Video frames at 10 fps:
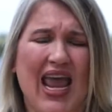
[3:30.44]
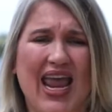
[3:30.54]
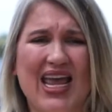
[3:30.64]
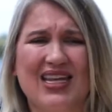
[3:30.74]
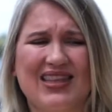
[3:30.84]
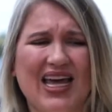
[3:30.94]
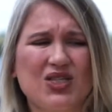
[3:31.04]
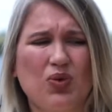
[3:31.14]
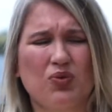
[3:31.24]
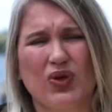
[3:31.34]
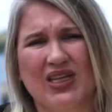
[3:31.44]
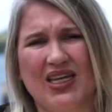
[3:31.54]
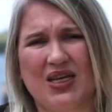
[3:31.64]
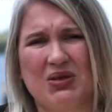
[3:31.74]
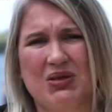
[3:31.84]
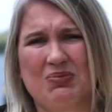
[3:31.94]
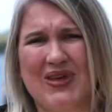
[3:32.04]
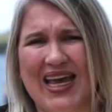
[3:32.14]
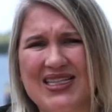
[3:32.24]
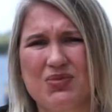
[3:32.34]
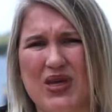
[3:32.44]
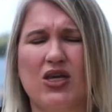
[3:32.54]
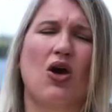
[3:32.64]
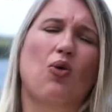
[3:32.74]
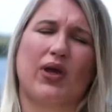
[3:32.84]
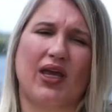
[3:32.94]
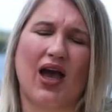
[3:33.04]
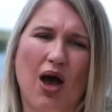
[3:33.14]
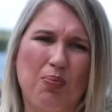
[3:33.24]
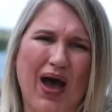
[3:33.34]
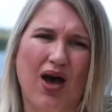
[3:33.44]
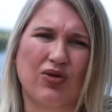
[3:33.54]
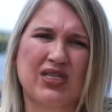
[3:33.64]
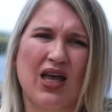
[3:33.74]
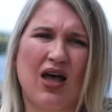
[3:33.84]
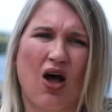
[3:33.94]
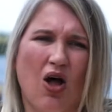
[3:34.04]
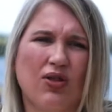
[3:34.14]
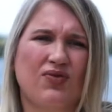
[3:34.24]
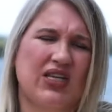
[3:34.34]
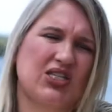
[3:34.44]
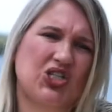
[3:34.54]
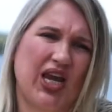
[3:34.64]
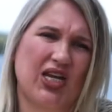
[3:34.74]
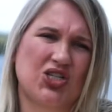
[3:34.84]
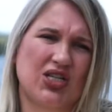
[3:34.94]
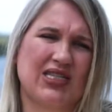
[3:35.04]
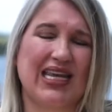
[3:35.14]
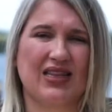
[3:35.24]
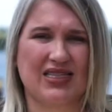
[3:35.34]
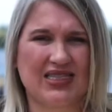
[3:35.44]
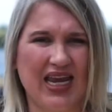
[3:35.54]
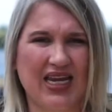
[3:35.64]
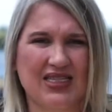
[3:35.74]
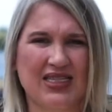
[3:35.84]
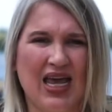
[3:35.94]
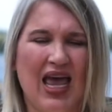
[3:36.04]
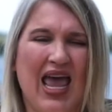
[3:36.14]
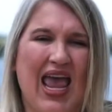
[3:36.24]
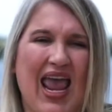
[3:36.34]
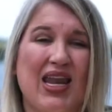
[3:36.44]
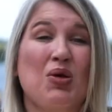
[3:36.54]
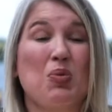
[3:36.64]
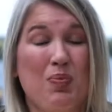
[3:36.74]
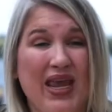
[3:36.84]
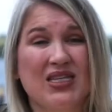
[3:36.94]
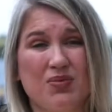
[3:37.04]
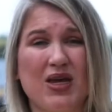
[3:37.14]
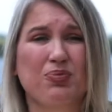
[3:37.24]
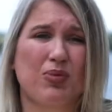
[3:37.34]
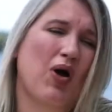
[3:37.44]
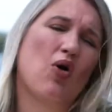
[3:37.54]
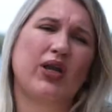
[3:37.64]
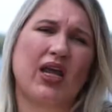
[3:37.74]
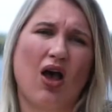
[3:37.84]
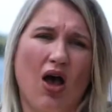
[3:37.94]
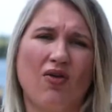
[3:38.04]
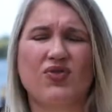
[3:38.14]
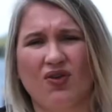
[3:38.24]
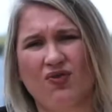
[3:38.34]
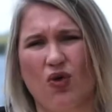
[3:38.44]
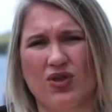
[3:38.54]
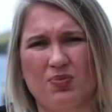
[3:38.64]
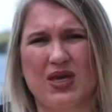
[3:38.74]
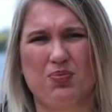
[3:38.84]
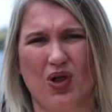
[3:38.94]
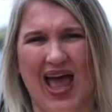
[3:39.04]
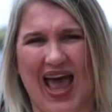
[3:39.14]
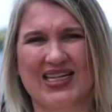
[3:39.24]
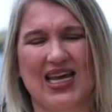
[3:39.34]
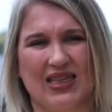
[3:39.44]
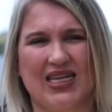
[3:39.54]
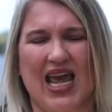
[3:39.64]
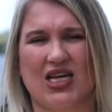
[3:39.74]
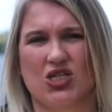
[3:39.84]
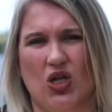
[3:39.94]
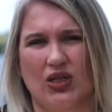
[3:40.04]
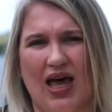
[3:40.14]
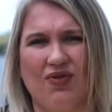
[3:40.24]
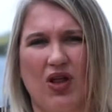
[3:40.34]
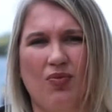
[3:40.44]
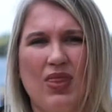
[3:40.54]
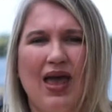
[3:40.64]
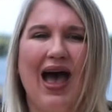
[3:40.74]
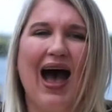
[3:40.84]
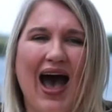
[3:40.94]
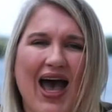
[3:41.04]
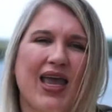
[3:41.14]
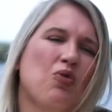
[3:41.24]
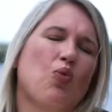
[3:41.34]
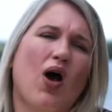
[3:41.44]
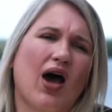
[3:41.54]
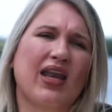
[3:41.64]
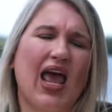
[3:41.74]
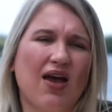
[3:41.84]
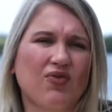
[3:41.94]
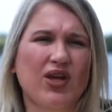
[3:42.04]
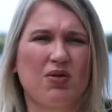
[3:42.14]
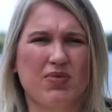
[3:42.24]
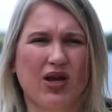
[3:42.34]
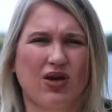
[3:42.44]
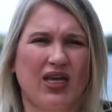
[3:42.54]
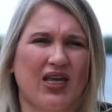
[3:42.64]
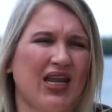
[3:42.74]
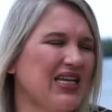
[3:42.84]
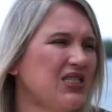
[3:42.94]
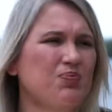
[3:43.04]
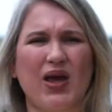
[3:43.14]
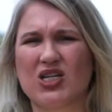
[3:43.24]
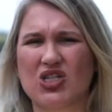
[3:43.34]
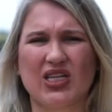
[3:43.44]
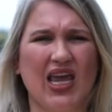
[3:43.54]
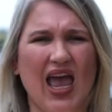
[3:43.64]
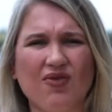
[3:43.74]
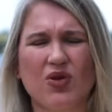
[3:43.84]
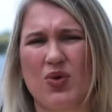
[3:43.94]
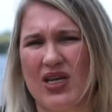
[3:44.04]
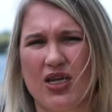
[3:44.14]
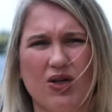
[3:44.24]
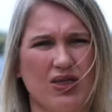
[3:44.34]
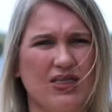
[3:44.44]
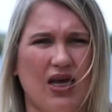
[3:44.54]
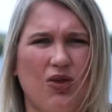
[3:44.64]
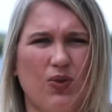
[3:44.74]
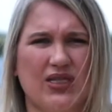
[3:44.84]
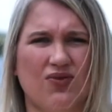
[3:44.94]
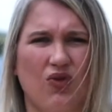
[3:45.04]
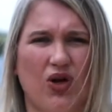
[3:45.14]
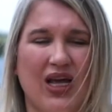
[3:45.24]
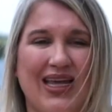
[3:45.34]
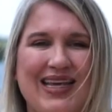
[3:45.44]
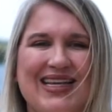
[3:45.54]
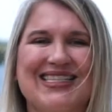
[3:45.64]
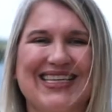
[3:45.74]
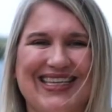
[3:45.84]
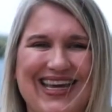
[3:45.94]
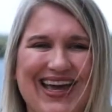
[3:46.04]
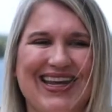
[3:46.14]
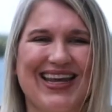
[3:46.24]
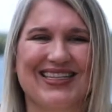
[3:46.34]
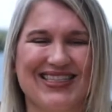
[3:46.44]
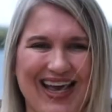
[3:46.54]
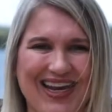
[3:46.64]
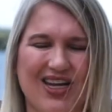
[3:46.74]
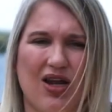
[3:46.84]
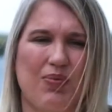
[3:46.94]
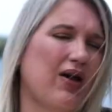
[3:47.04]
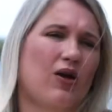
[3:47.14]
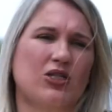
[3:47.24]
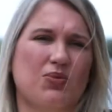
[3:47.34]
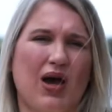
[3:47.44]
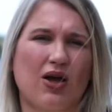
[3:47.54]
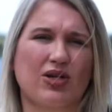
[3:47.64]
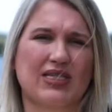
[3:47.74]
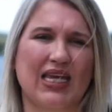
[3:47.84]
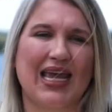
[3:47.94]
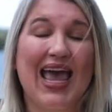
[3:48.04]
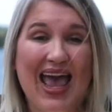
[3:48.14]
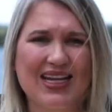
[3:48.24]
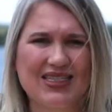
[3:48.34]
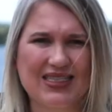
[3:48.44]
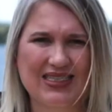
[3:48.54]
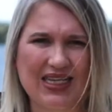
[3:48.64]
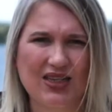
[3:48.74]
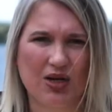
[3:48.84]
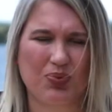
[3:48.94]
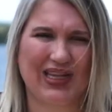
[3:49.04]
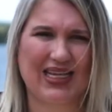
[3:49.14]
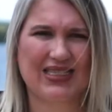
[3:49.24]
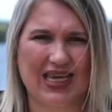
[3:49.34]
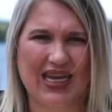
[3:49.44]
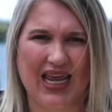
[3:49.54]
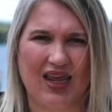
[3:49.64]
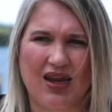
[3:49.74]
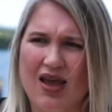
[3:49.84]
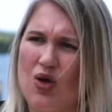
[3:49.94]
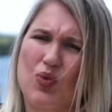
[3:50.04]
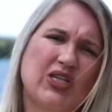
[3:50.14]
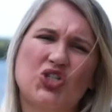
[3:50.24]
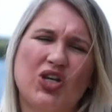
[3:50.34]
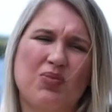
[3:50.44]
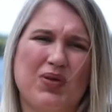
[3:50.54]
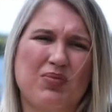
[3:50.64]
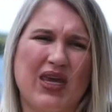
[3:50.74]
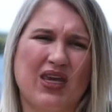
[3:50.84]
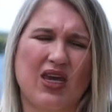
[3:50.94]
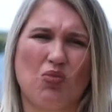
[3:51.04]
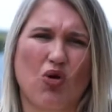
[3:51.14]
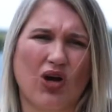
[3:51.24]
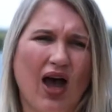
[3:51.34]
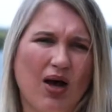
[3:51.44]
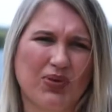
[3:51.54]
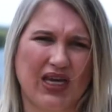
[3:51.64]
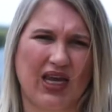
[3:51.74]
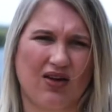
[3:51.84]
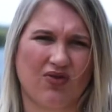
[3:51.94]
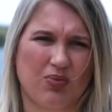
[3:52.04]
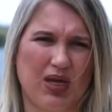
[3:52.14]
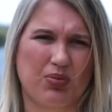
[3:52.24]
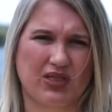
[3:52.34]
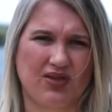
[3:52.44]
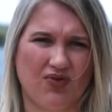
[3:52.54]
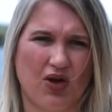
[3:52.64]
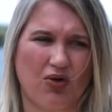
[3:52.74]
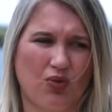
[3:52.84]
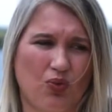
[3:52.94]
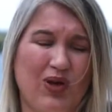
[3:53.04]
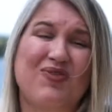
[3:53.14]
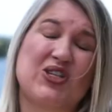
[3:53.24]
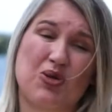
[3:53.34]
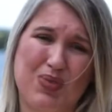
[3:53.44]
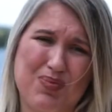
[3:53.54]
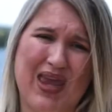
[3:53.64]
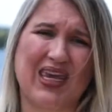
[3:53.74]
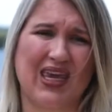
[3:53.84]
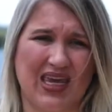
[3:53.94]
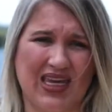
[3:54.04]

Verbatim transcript: And that's what really gets me going about all of these changes in the states and makes me a proponent of the For the People Act at the national level. I want every American, especially everyone here in Southwest Florida, to get excited about our democracy and to see their place in it. We shouldn't be making it more complicated for people to vote. We should be making it